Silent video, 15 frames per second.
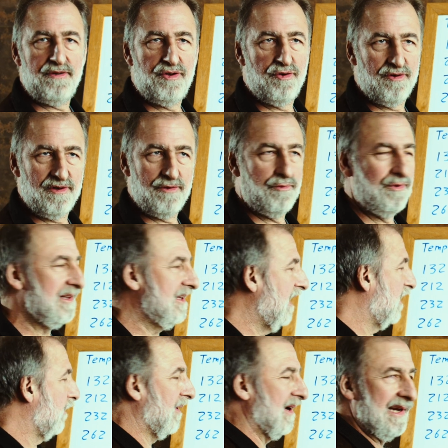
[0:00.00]
You're
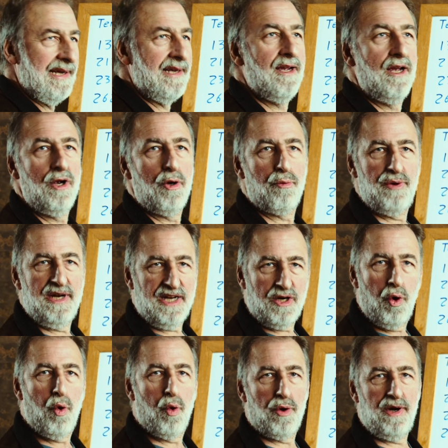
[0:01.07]
literally
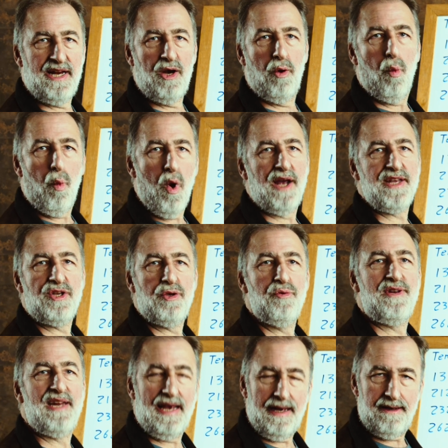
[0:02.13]
recording what you
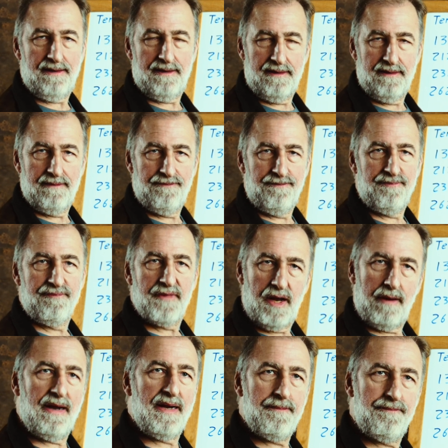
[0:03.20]
did.
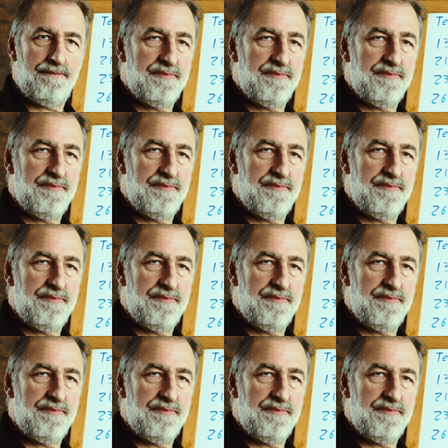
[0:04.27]
All right?